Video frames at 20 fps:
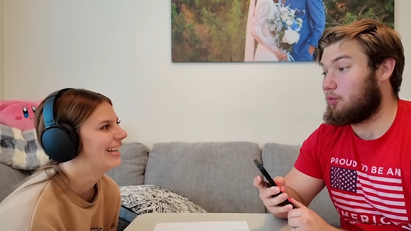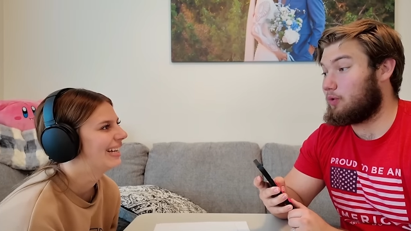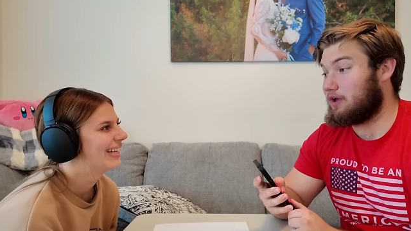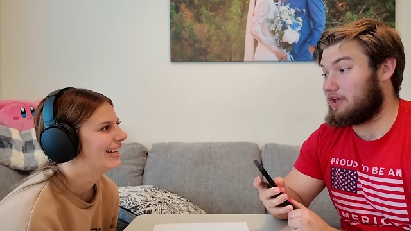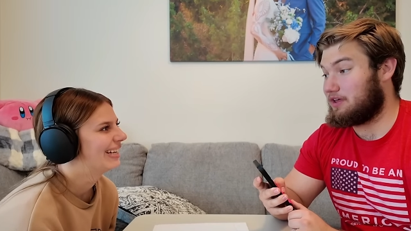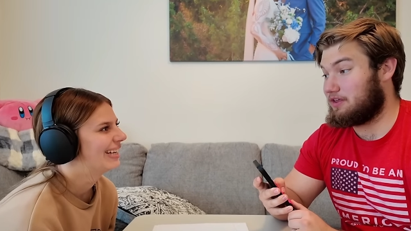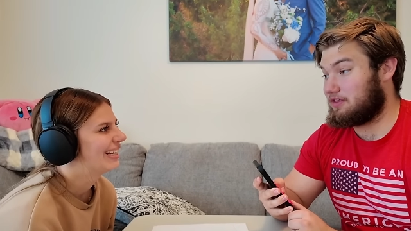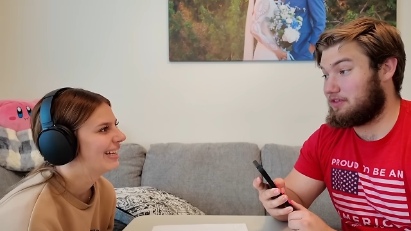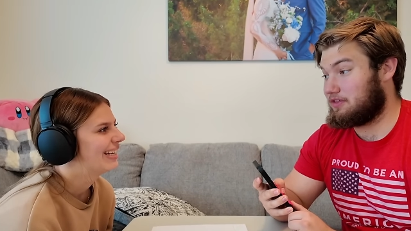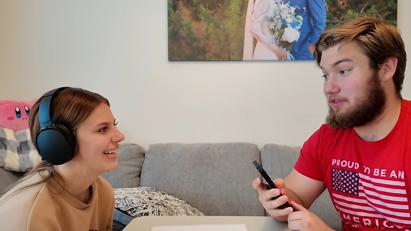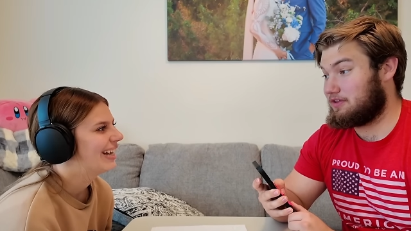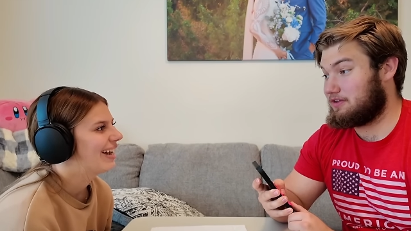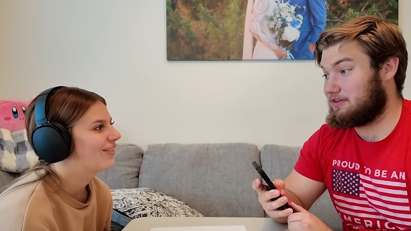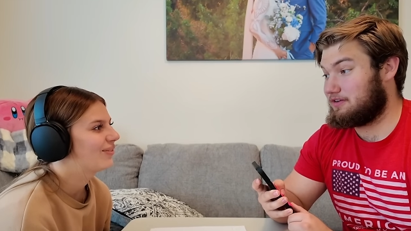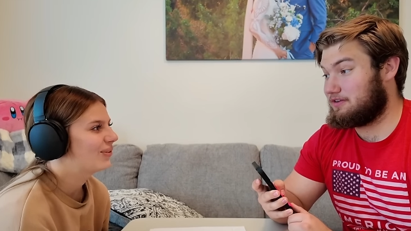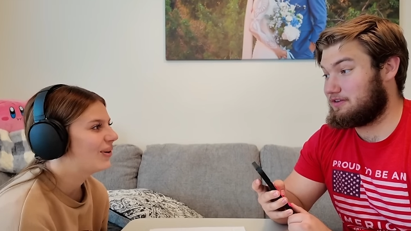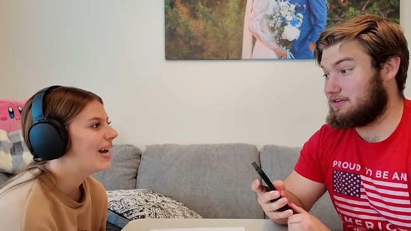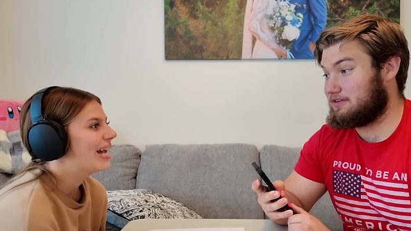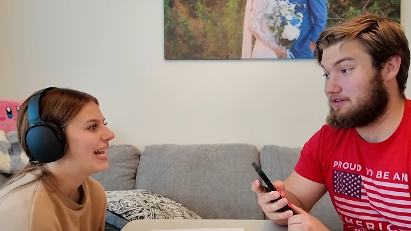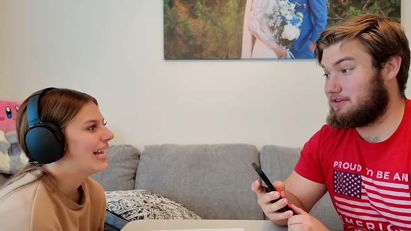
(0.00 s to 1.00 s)
Speaker 1: with.
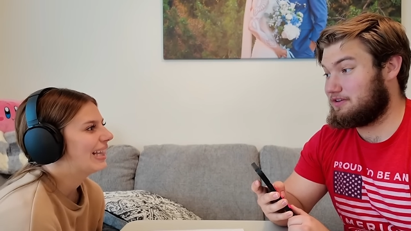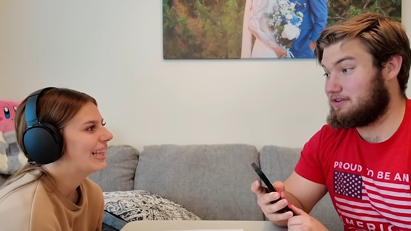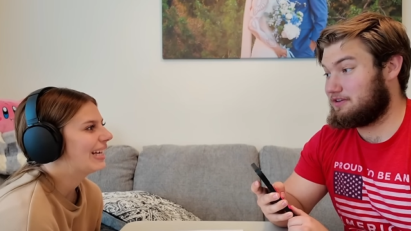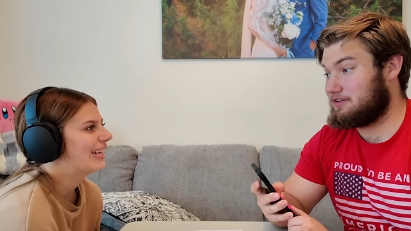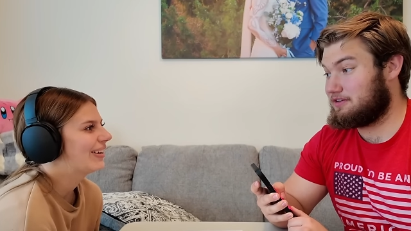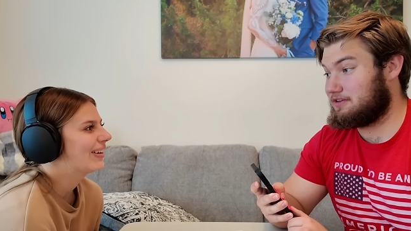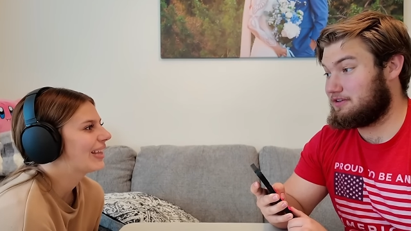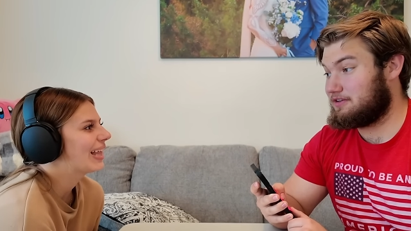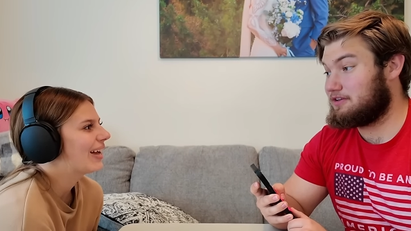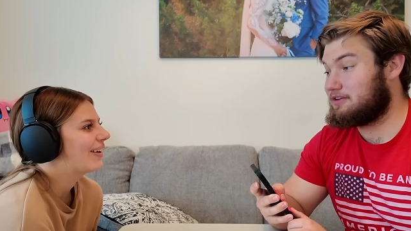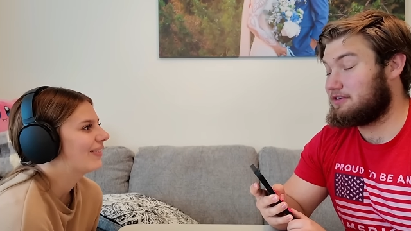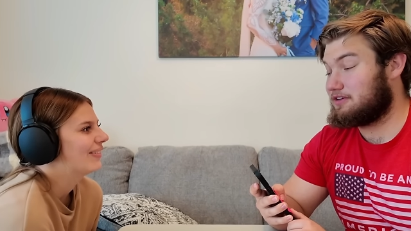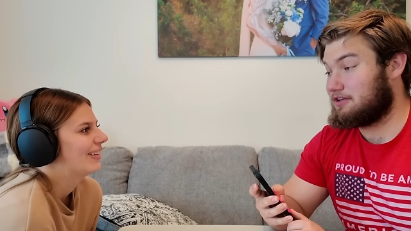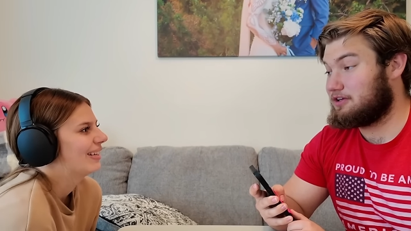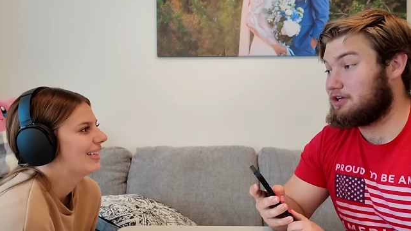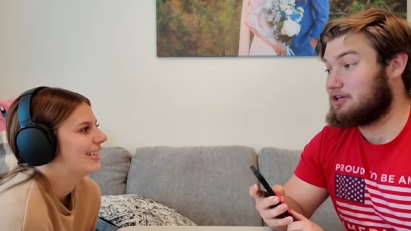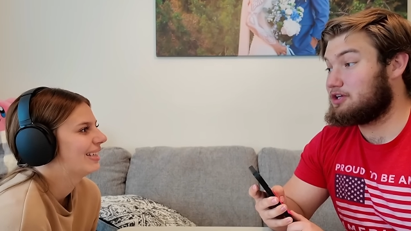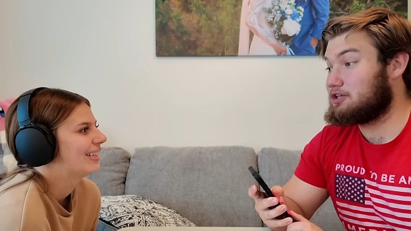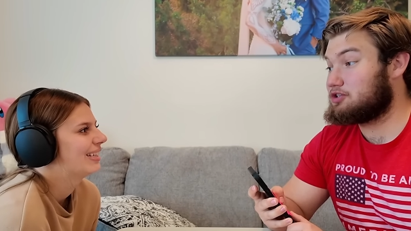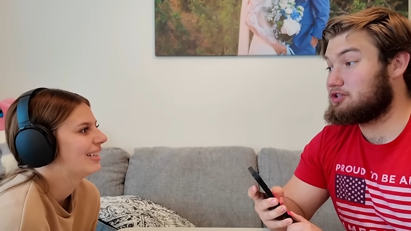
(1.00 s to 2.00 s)
With, I know that
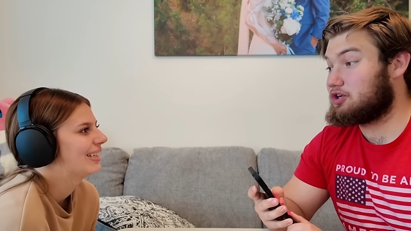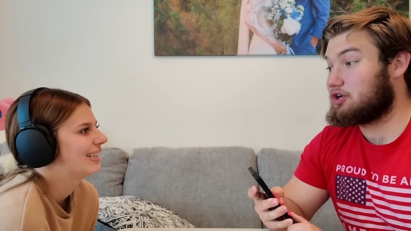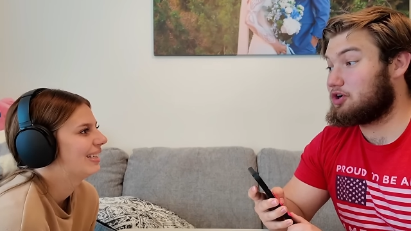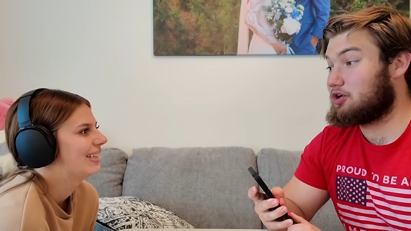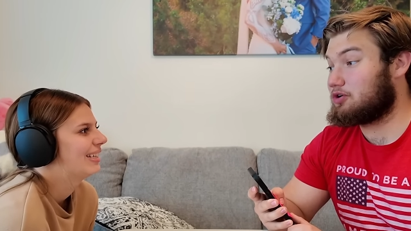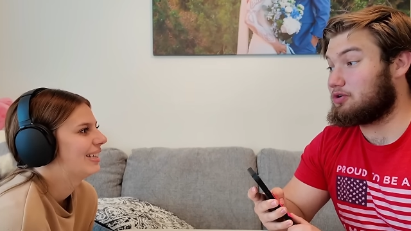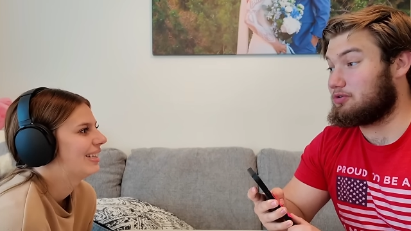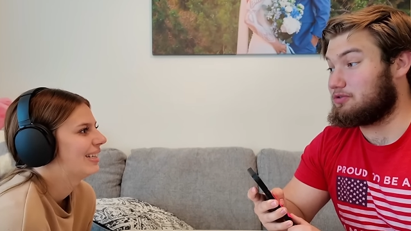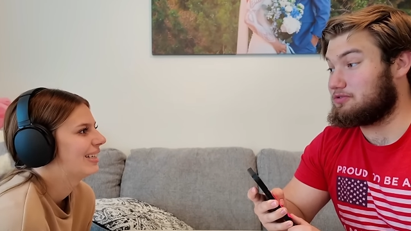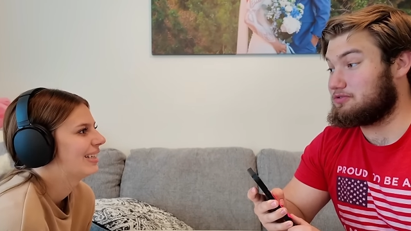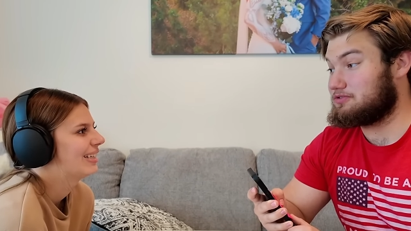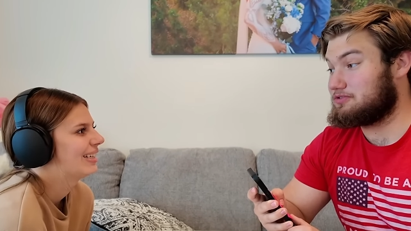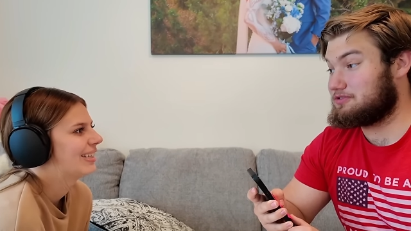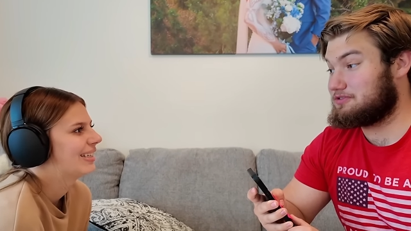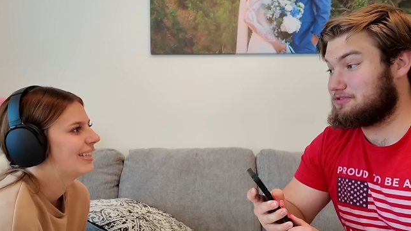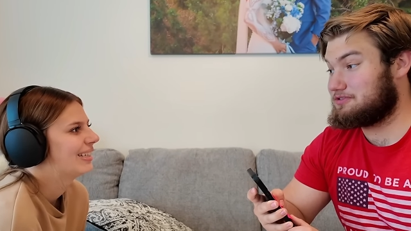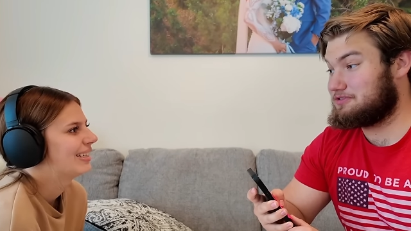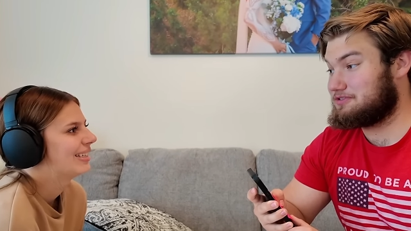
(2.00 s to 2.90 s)
one.
Speaker 2: Turtles.